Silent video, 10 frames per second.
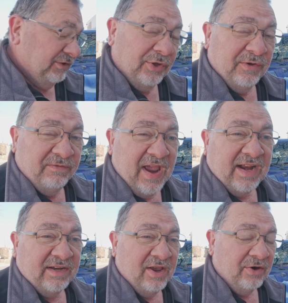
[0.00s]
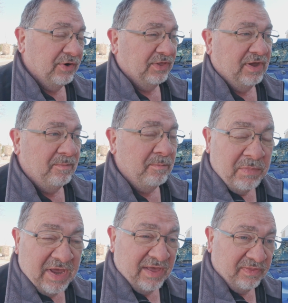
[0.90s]
So the fact, or the
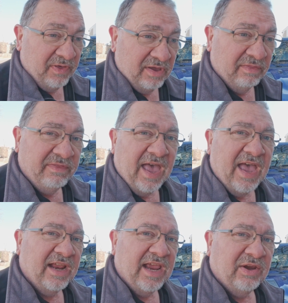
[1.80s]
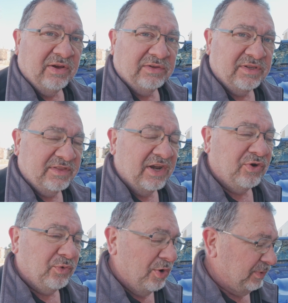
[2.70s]
myth, that a
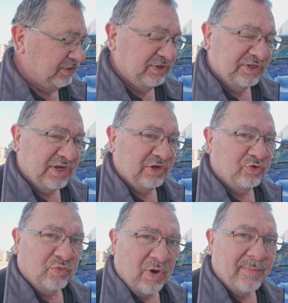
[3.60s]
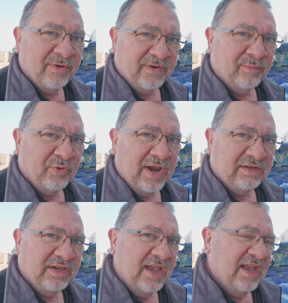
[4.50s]
synthetic rope is just going to drop if it
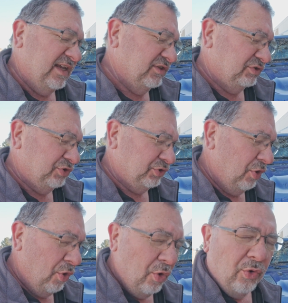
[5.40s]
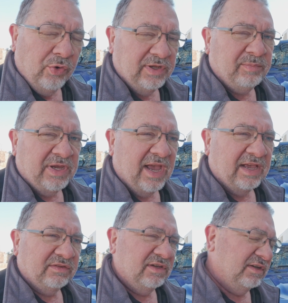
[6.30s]
breaks is totally
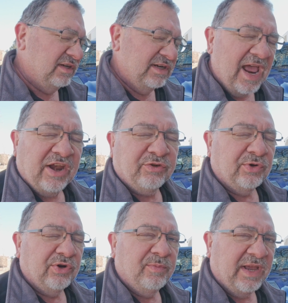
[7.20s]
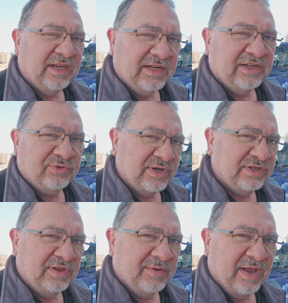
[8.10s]
BS. Not true by any
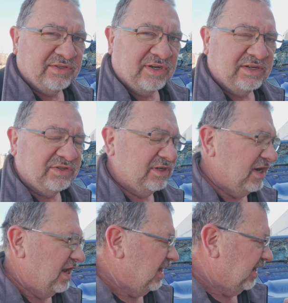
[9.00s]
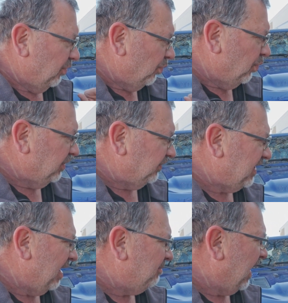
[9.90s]
stretch of the imagination. It will
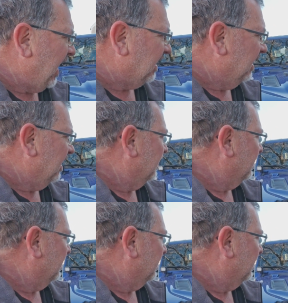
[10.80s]
snap back,